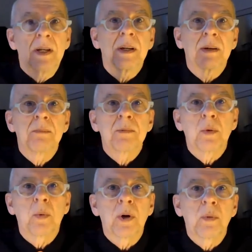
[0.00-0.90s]
um,
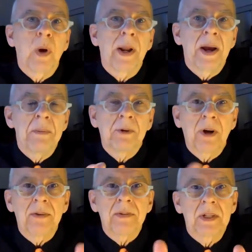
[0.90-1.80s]
toward what I'm
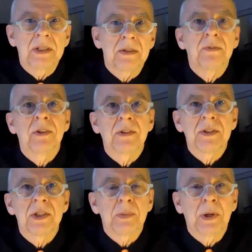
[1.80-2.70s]
crafting as a
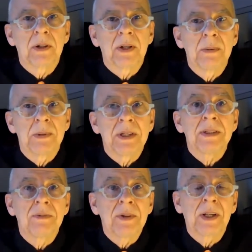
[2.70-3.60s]
fearlessness paradigm
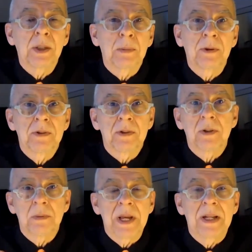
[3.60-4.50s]
is available to
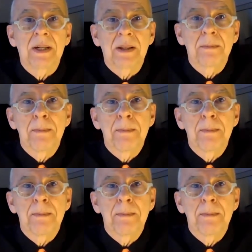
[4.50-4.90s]
humanity,